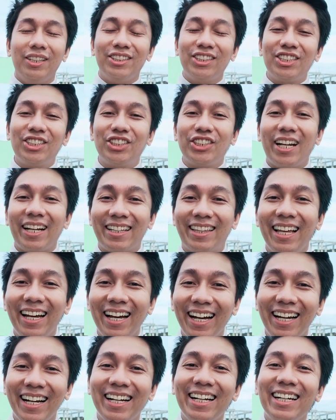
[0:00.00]
Just check
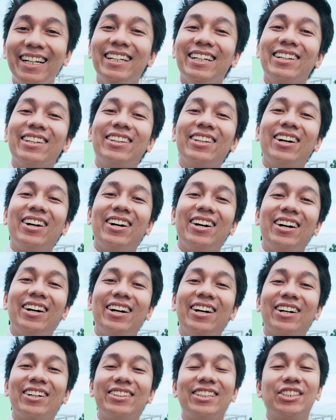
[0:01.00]
the, the
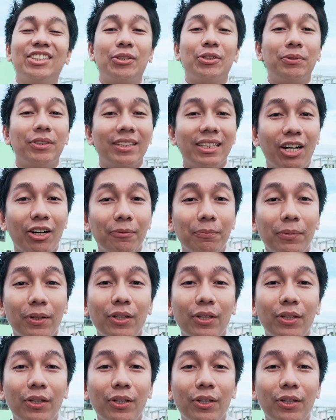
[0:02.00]
description down